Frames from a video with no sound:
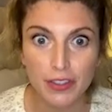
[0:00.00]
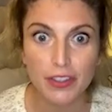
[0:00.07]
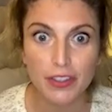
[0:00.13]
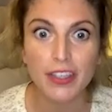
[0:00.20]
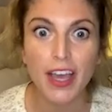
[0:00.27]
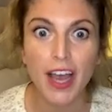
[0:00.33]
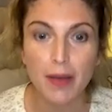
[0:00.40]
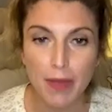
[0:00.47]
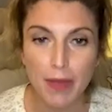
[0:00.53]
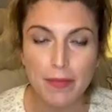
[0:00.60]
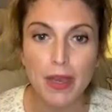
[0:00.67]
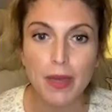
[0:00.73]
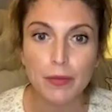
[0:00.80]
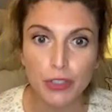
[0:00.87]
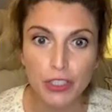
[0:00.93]
Yeah, my
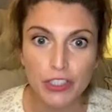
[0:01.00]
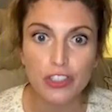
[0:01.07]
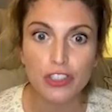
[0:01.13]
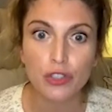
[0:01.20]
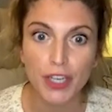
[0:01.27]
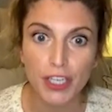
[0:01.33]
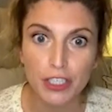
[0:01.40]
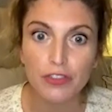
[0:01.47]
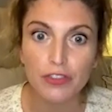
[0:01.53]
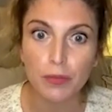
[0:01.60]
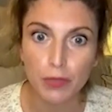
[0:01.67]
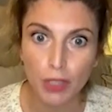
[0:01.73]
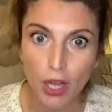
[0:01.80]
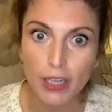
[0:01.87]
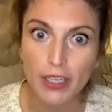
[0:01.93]
memory is trained for
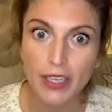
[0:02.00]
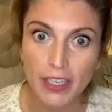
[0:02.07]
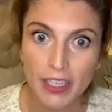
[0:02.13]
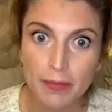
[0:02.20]
blocking.